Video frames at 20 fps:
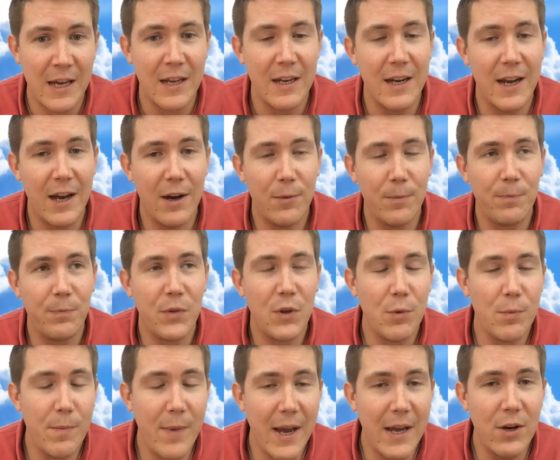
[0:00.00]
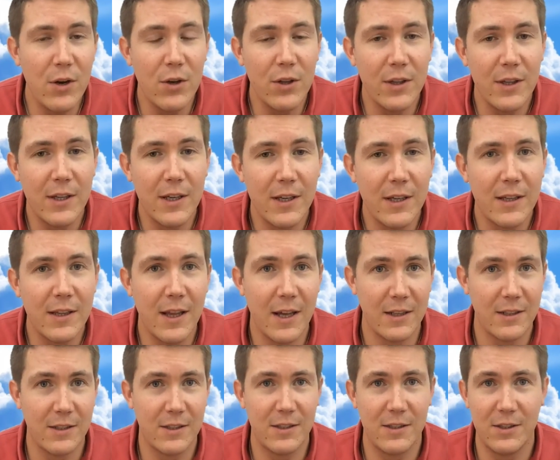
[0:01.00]
Now, you may not think
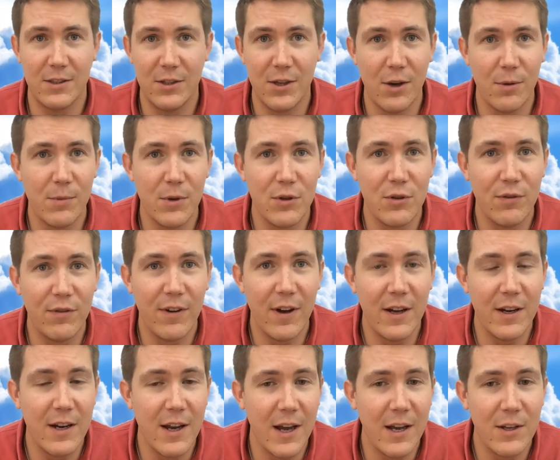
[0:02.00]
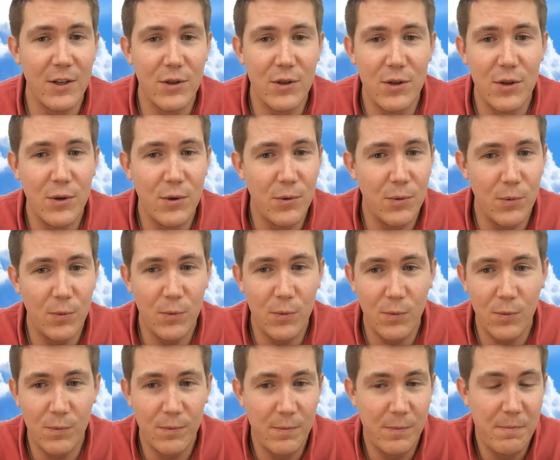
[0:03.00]
that's so much fun and you
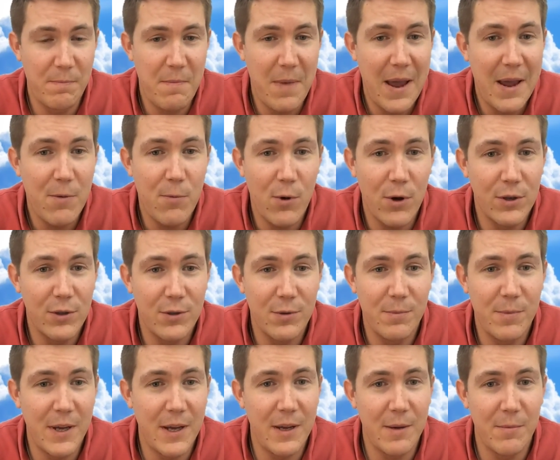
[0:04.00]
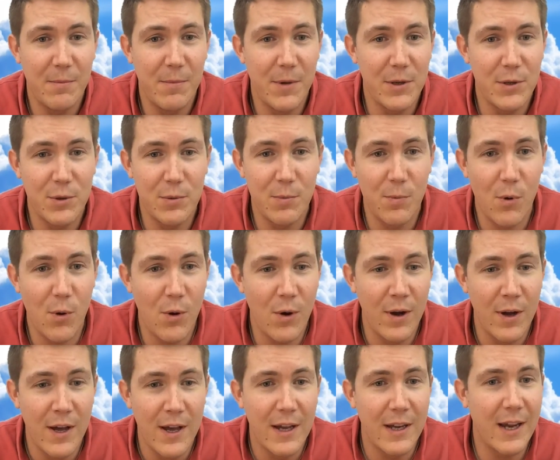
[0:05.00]
may want to be much
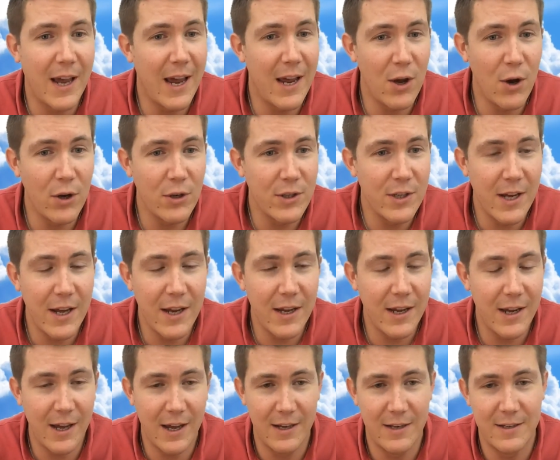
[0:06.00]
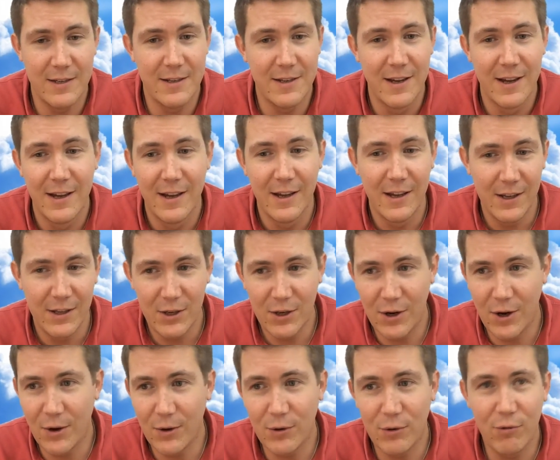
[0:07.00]
more chaotic and, you
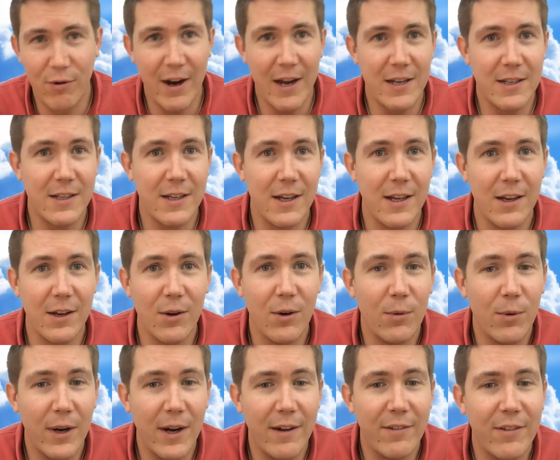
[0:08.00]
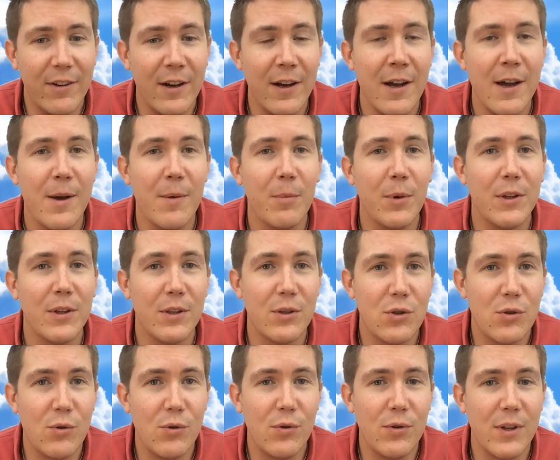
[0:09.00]
know, crazy or whatever, but the
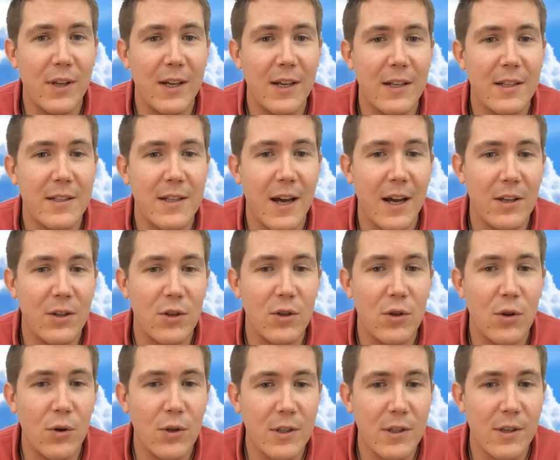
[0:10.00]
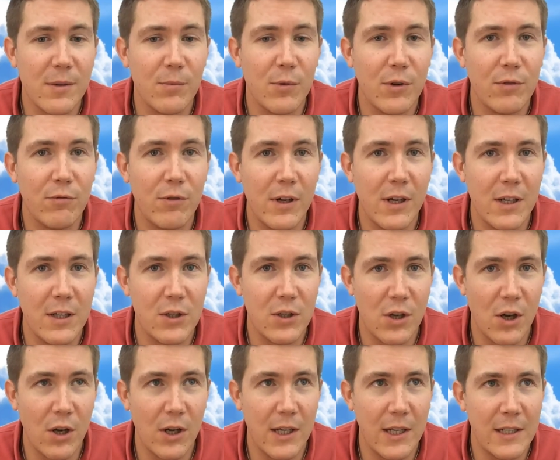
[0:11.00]
truth is that you're someone really
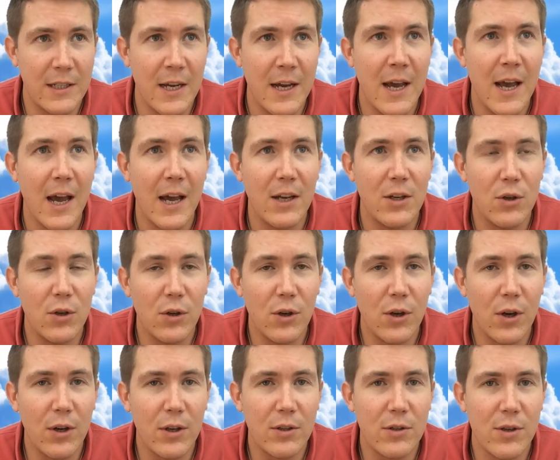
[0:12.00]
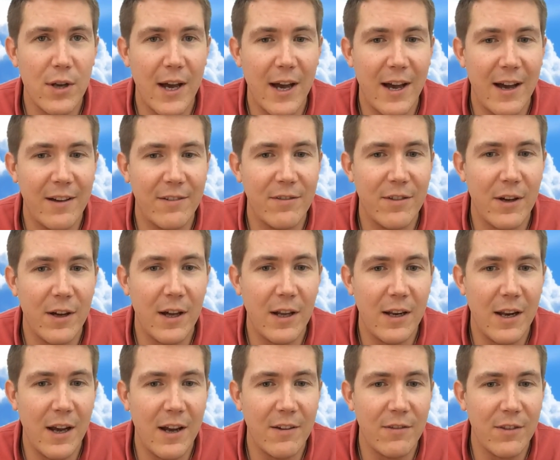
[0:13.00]
solid and you're going to have a
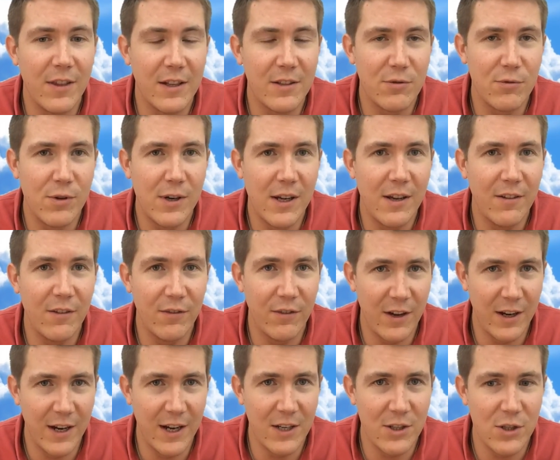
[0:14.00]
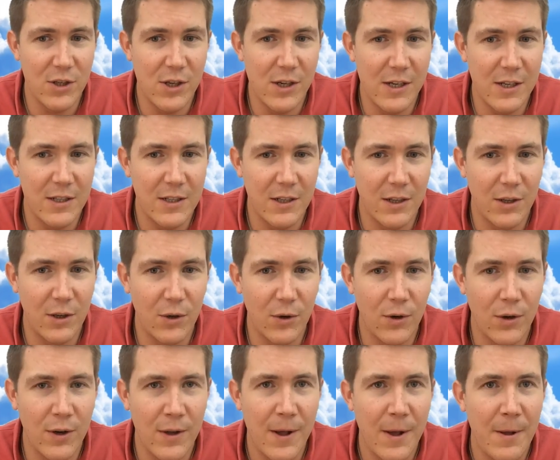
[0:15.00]
life that's really financially
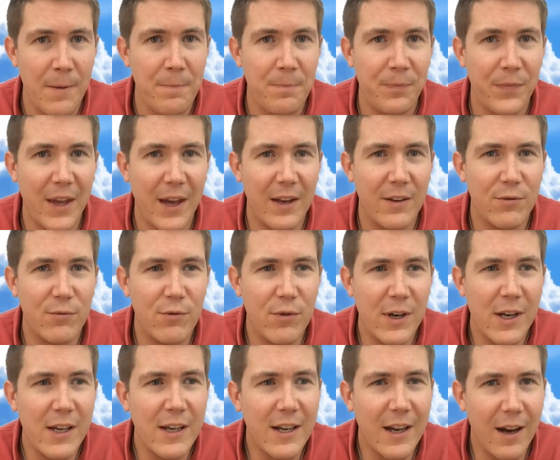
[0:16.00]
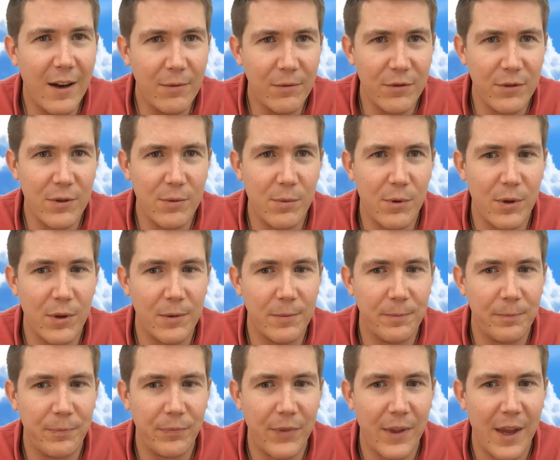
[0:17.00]
secure and really comfortable
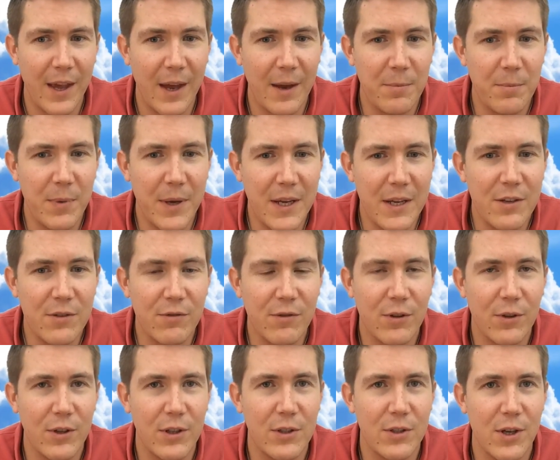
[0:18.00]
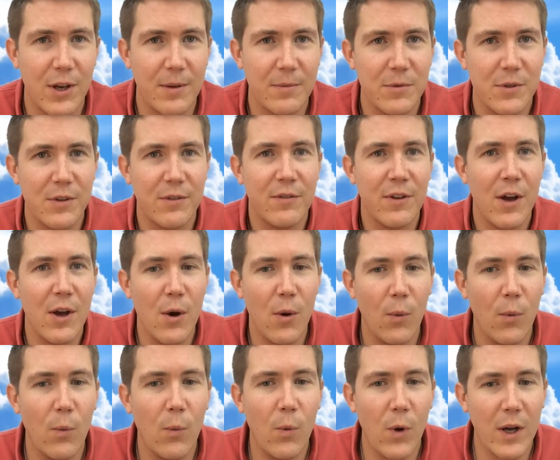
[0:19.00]
and peaceful in terms of
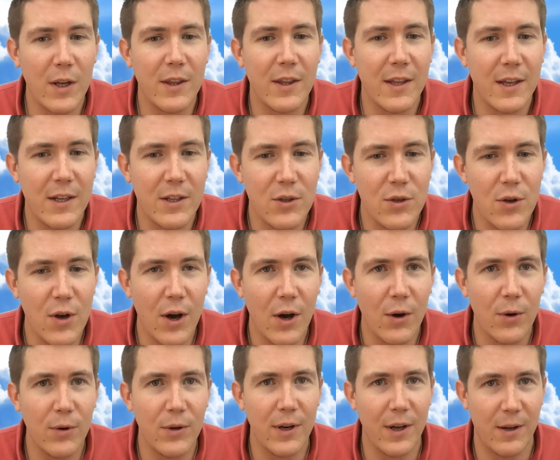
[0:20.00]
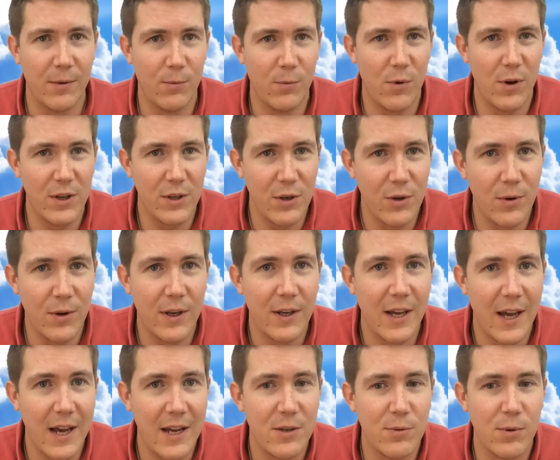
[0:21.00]
what things you own and what you
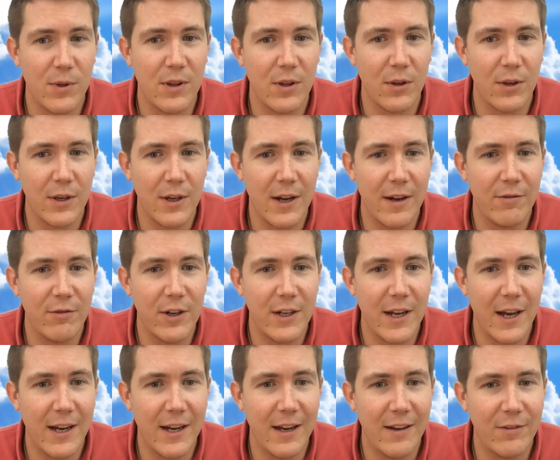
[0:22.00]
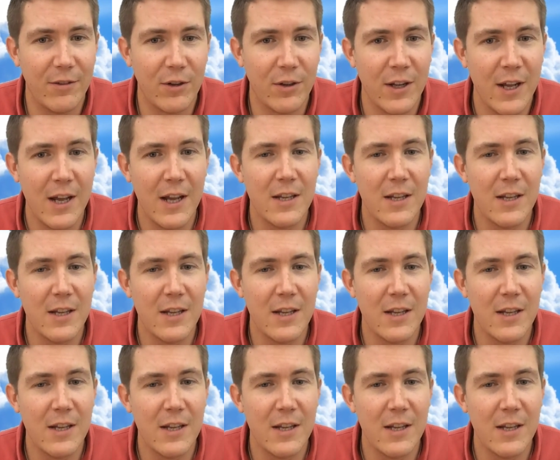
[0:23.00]
engage with on an everyday level.